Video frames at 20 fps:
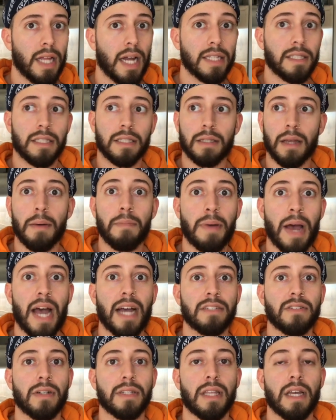that's a
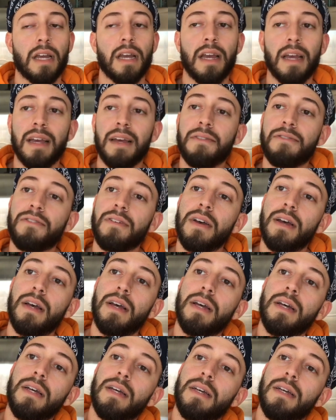pass right there. If